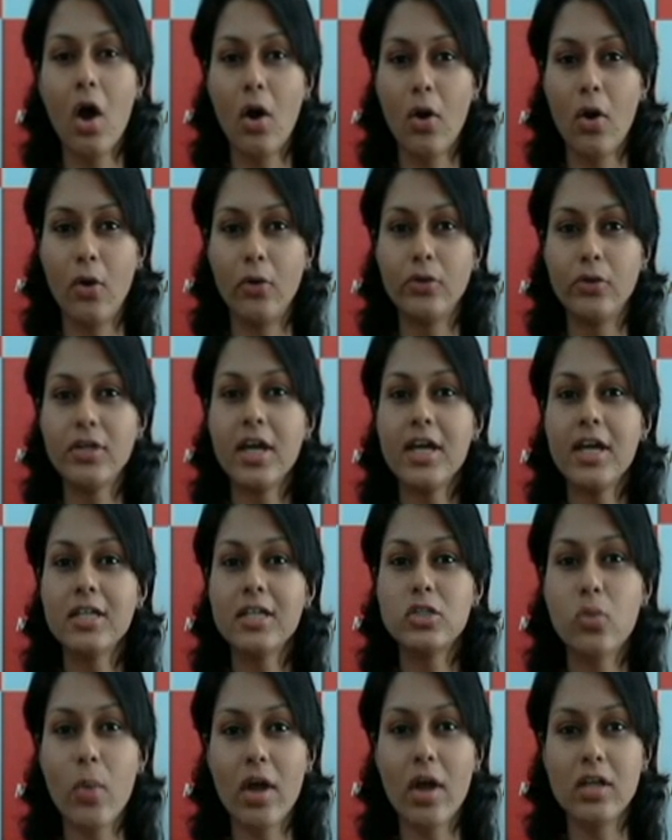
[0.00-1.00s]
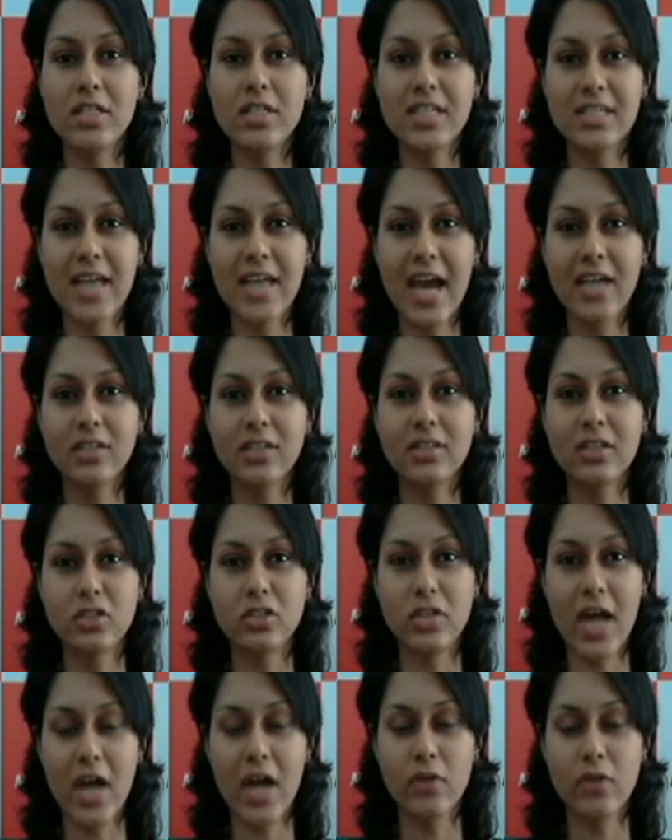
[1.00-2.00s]
on
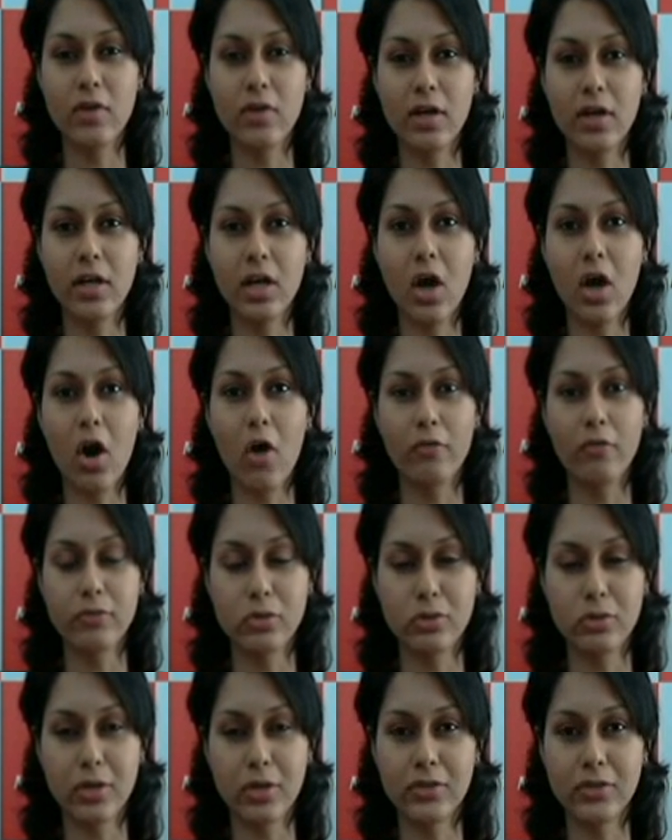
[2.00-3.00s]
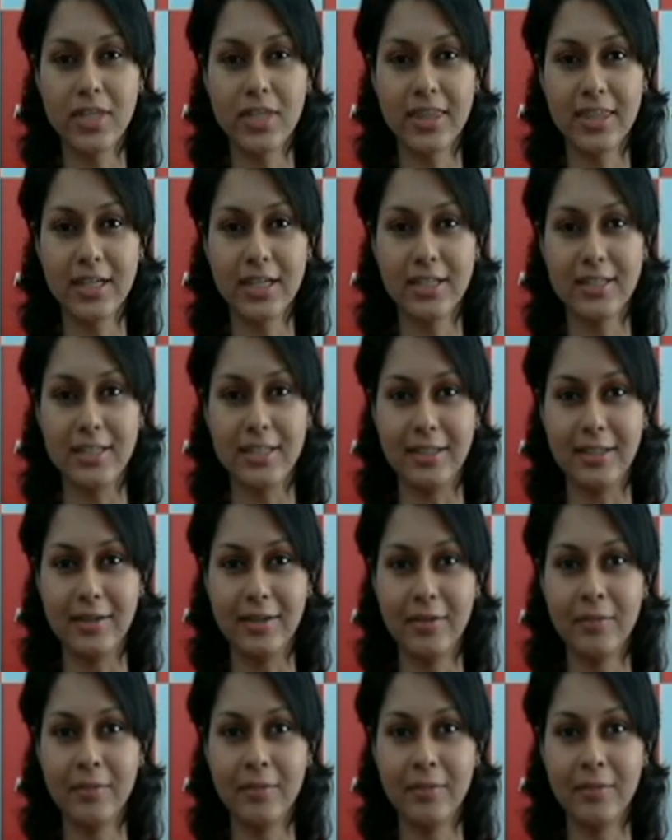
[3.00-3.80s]
29th January of 2013.